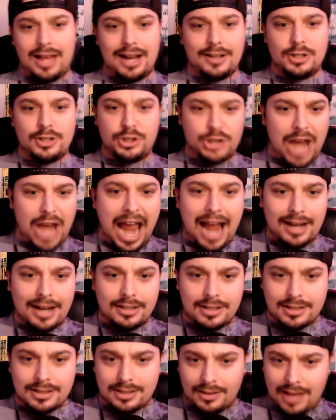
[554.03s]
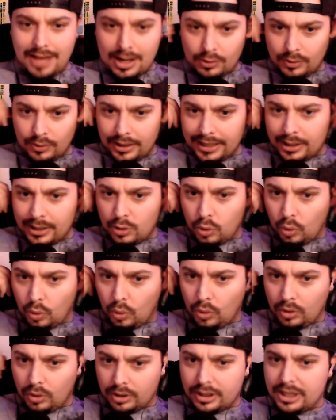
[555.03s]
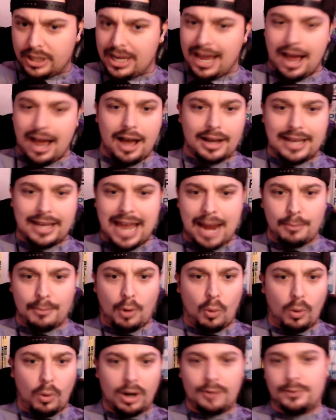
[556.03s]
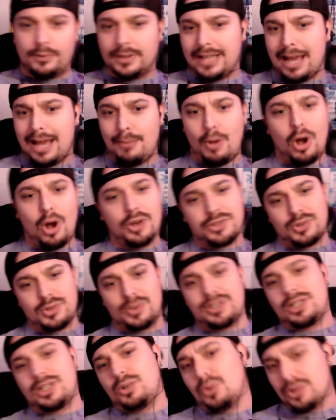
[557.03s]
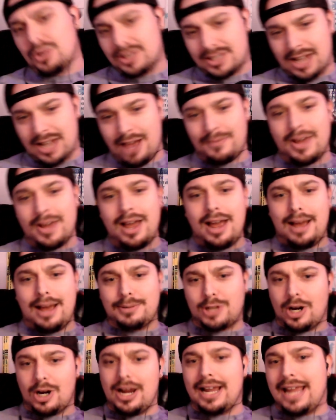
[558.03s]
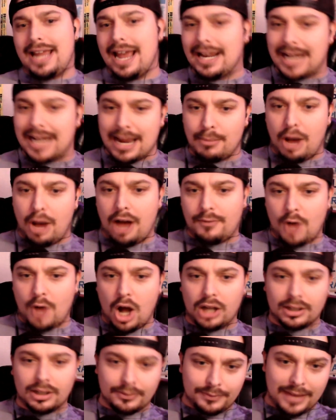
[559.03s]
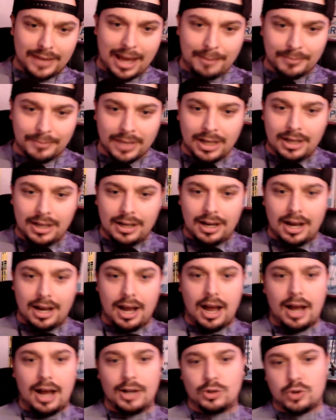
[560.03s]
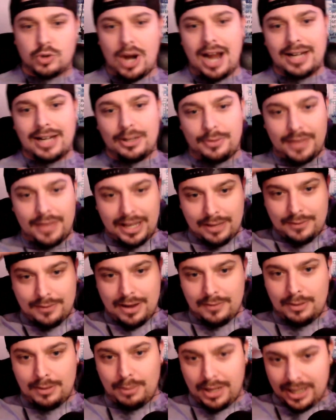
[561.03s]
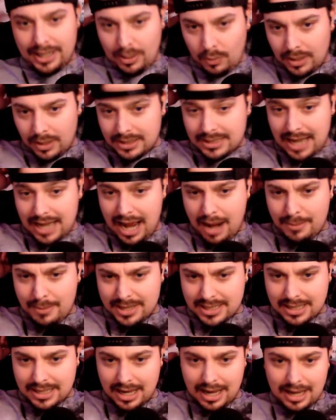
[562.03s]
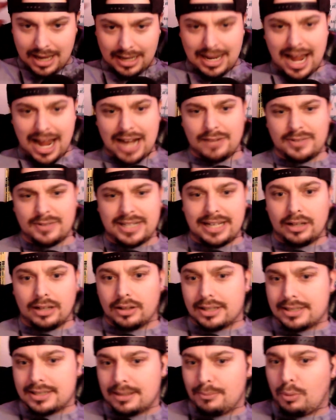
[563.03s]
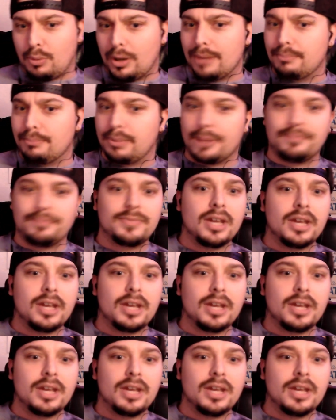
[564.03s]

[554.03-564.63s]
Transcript: Jack does a lot of really cool camera work for them, all sorts of cool stuff. Sorry I can't name off all of them. Trying to think of everybody at one time is kind of a deal at some point. But